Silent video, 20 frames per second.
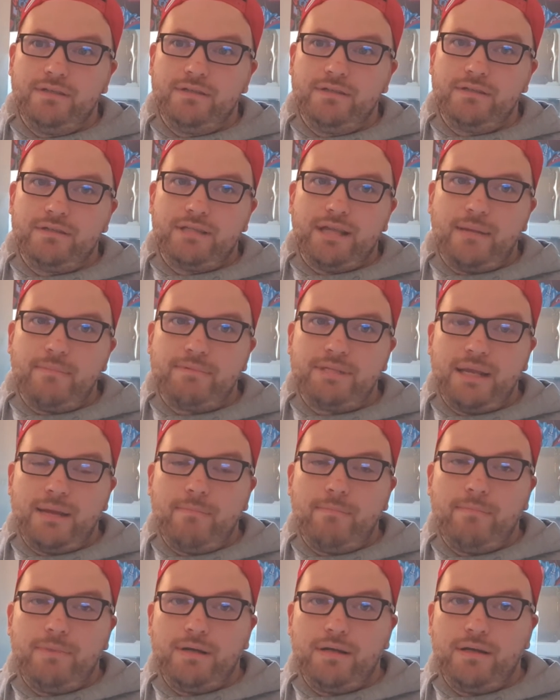
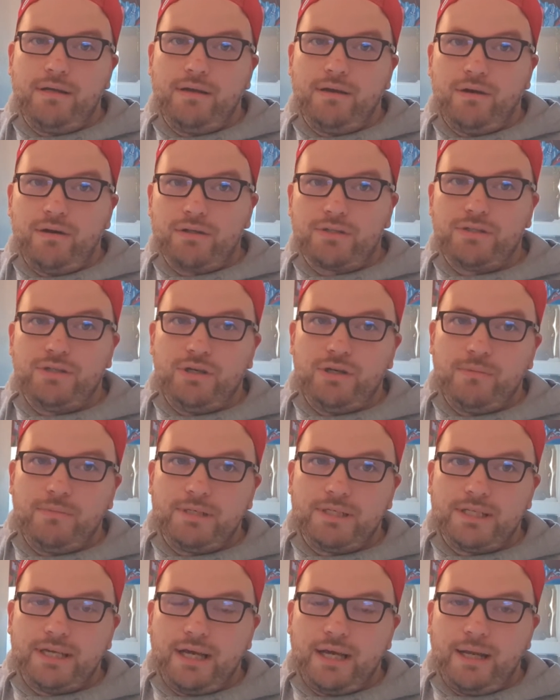September, October
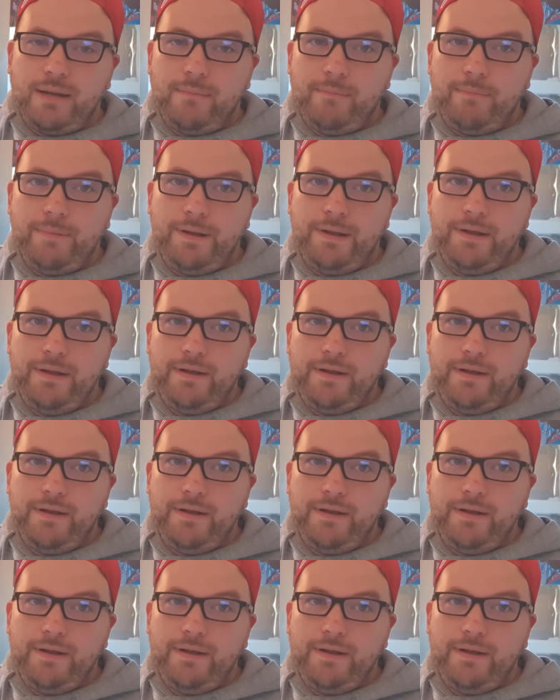time,